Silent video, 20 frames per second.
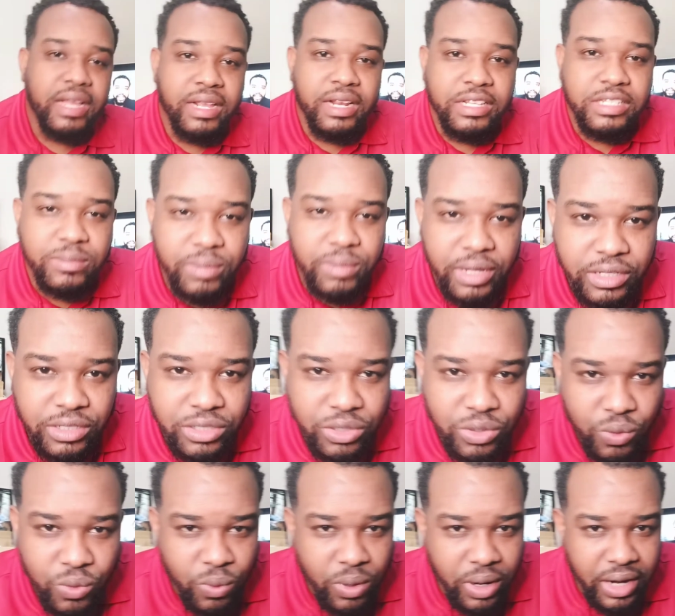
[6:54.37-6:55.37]
explain to you
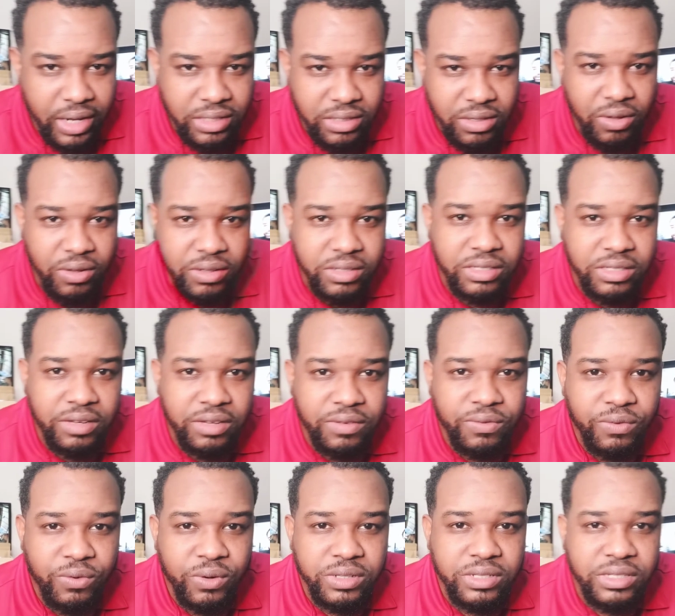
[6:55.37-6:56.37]
why it's called
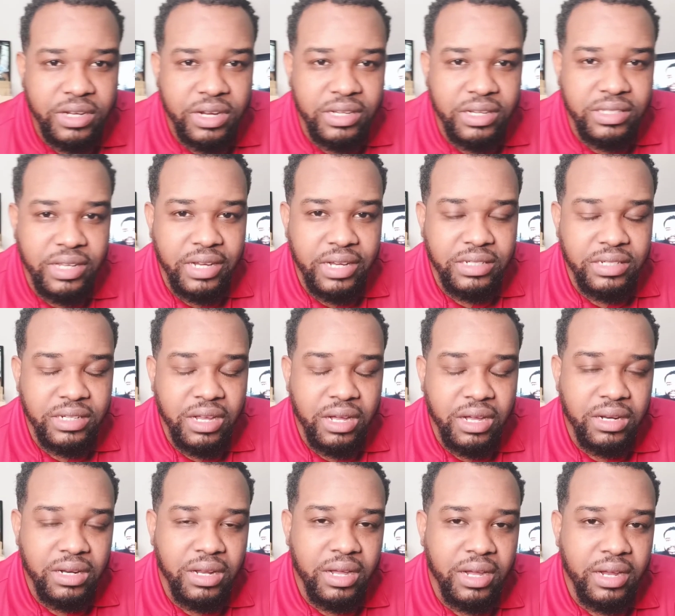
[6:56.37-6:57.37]
C-Force here, Essentially
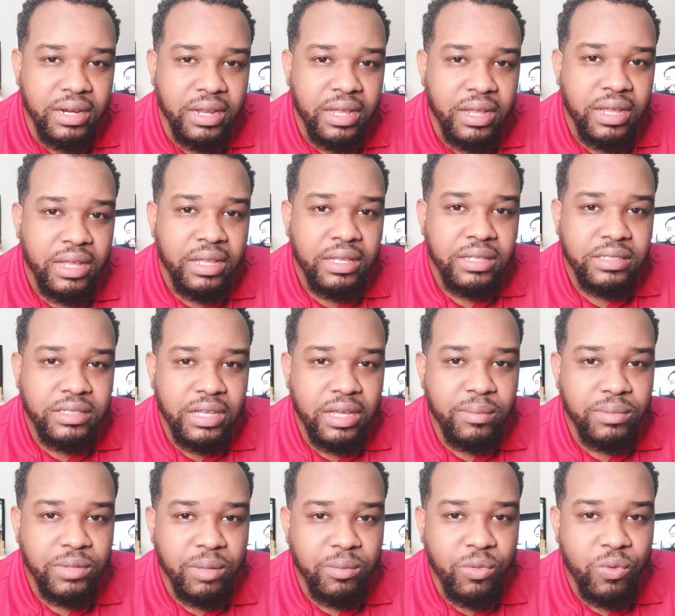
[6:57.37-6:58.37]
Alkaline.
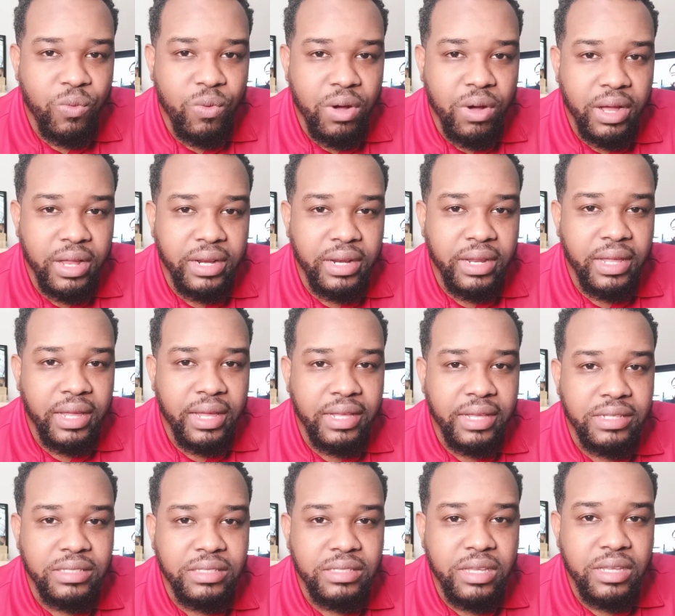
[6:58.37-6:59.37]
Tip number one is
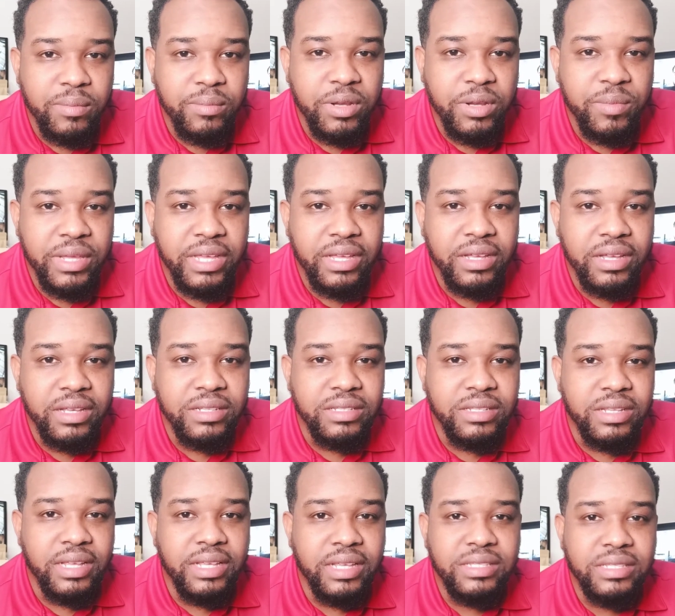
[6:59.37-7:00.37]
simply because this